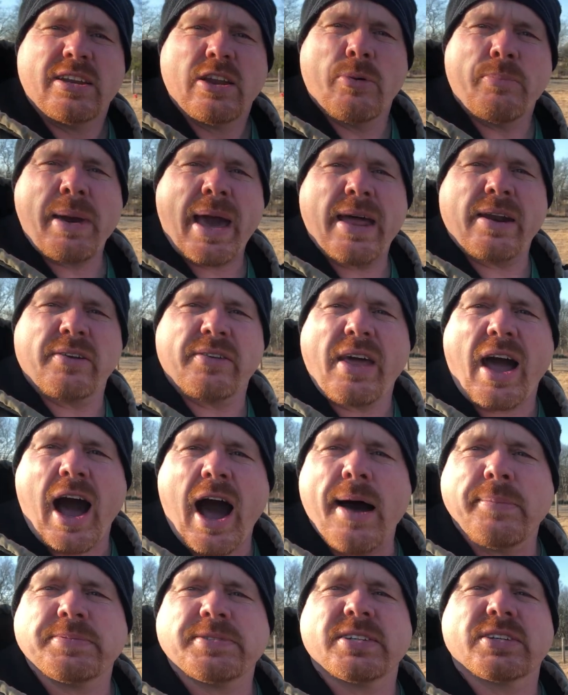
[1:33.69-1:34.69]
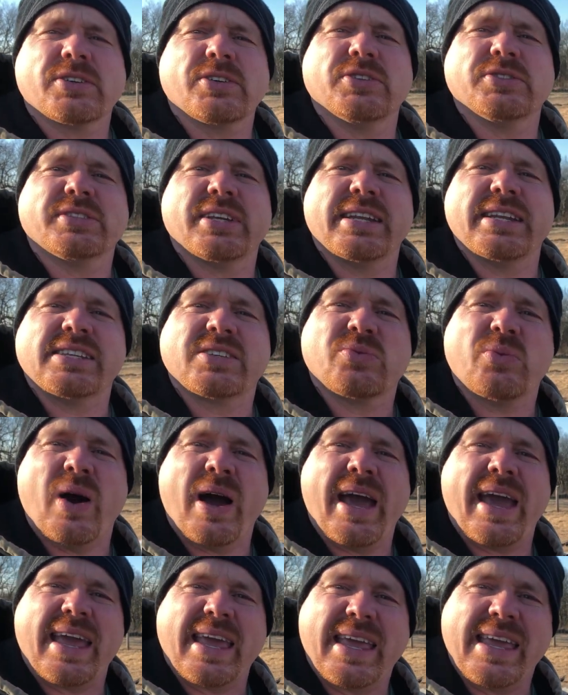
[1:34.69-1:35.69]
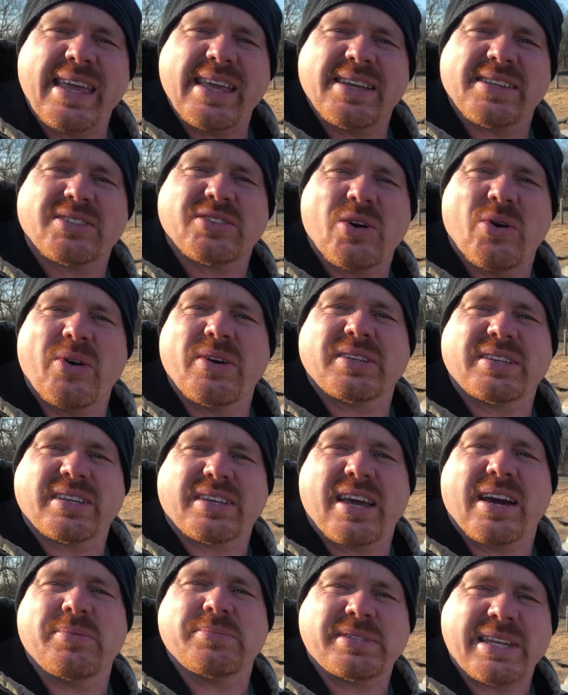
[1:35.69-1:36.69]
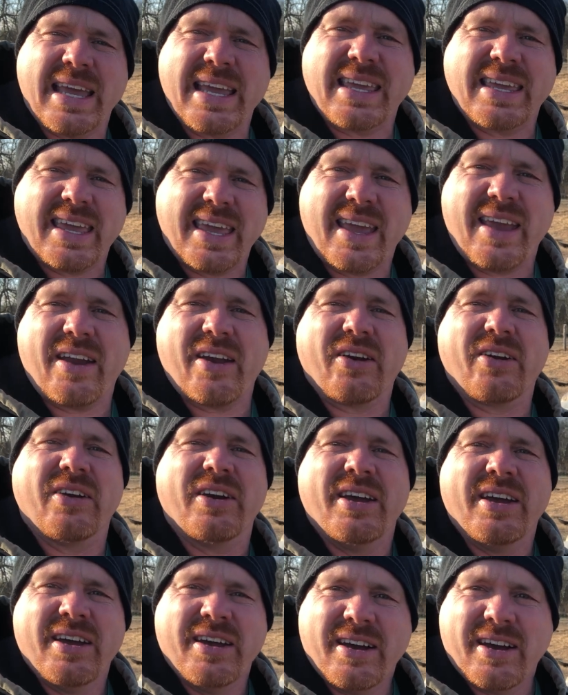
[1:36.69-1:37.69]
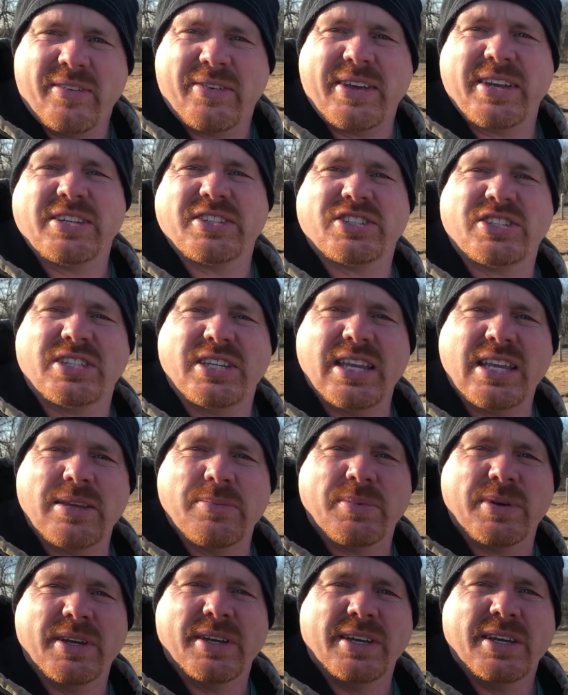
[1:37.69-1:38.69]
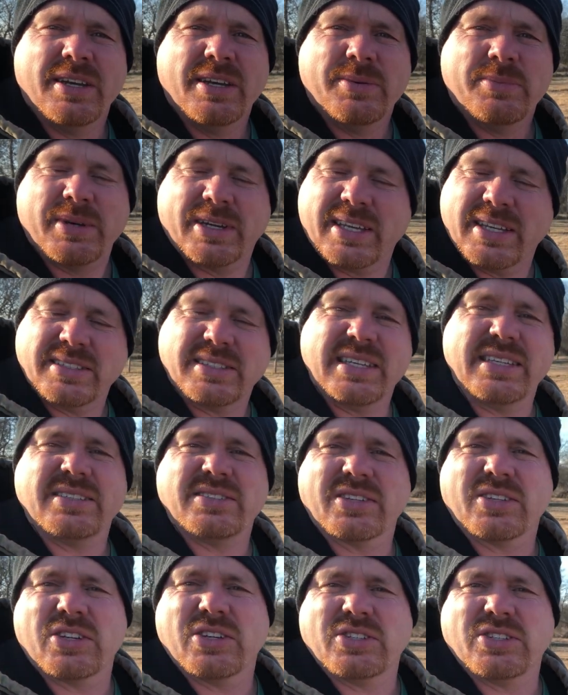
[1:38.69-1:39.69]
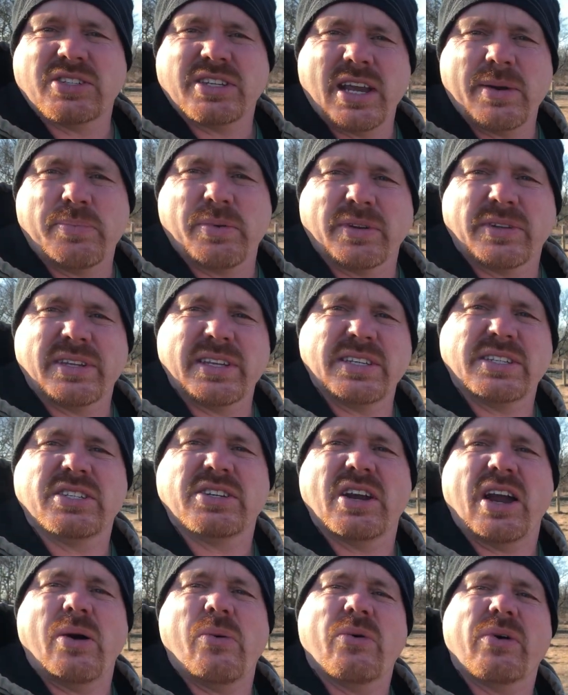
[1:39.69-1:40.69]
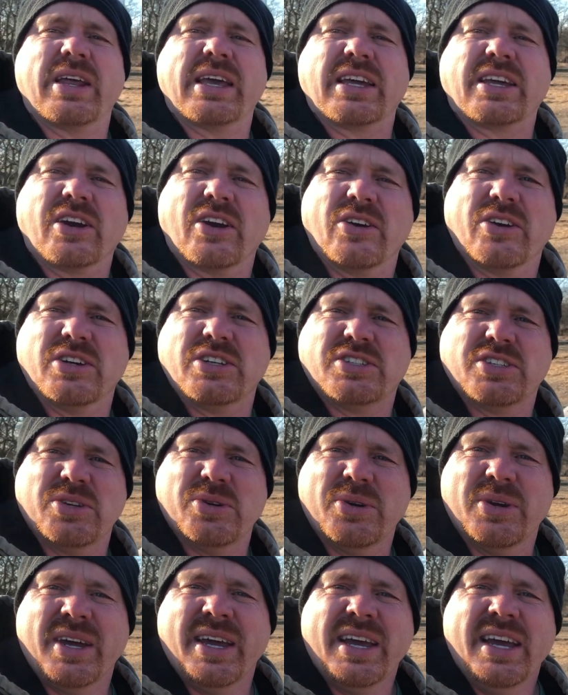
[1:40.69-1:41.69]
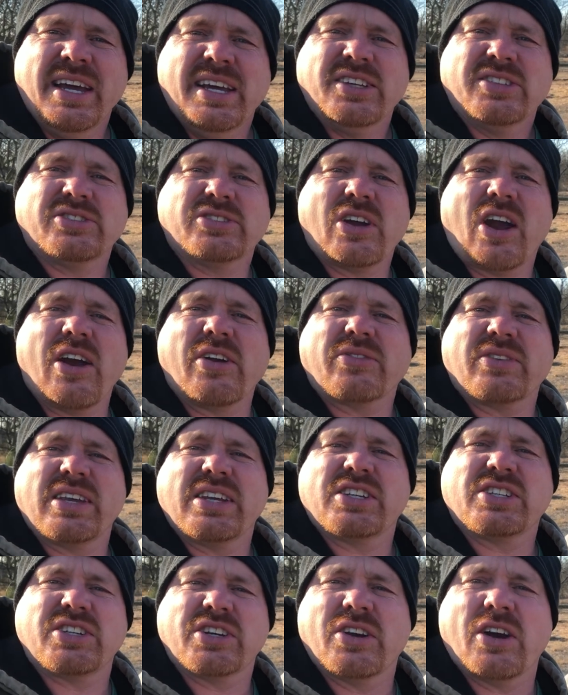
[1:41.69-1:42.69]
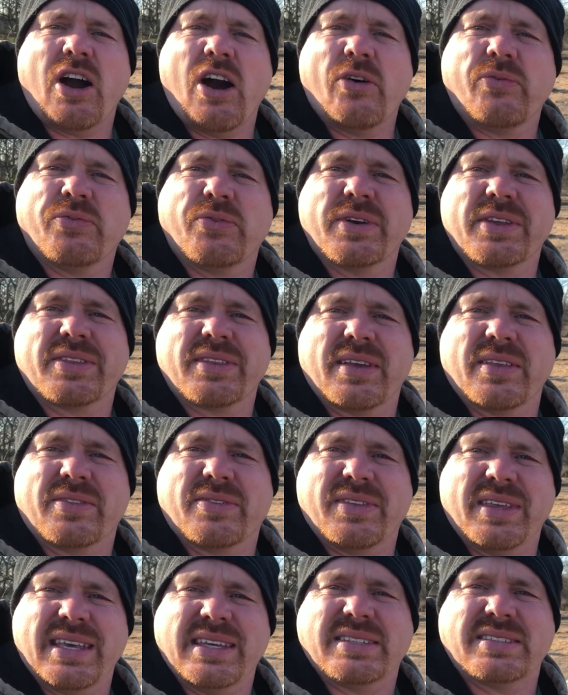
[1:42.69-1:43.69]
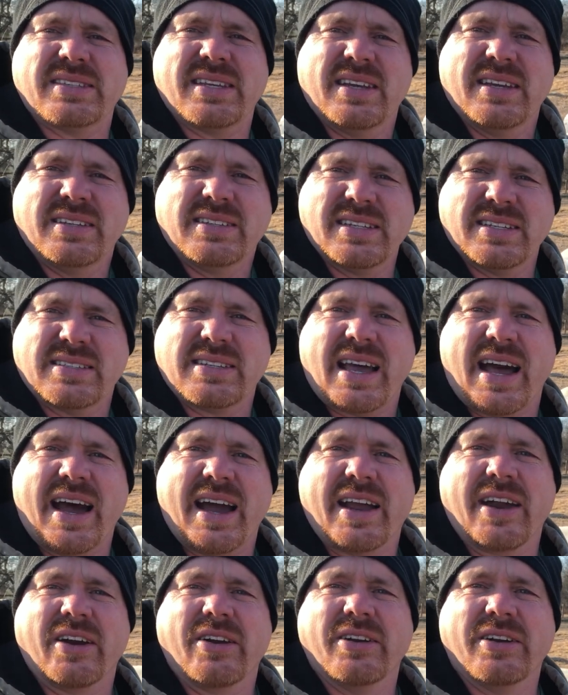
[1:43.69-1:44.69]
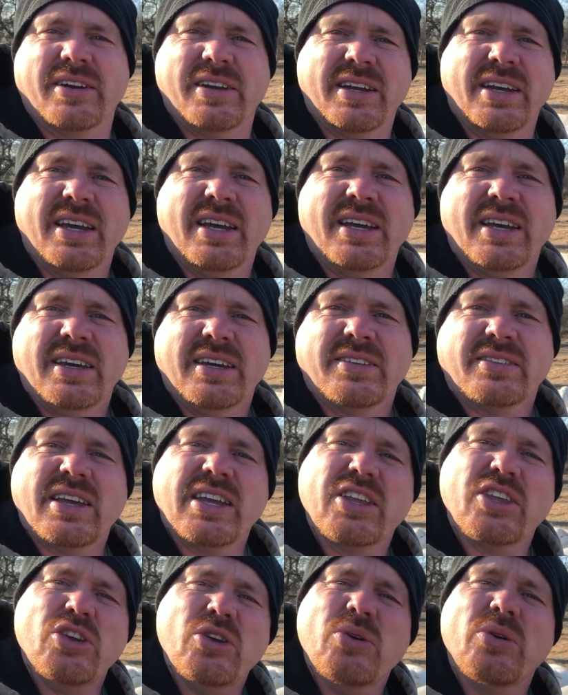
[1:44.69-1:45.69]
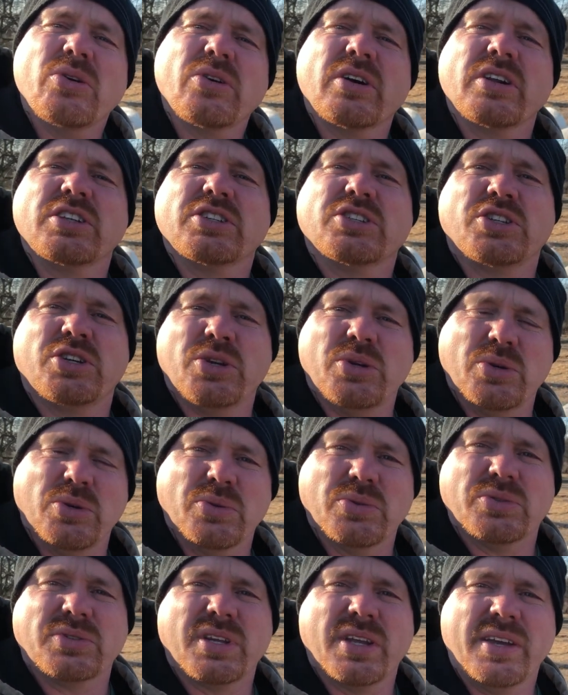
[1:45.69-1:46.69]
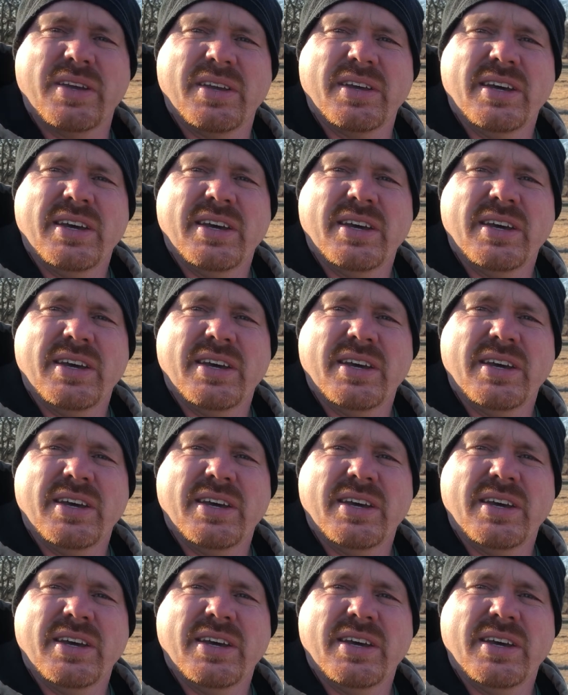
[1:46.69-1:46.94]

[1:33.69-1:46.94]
No matter the obstacles in his way, he is going to come take care of his sheep because he's the good shepherd. This year, I want to encourage you. Start this year off with this desire that you're going to choose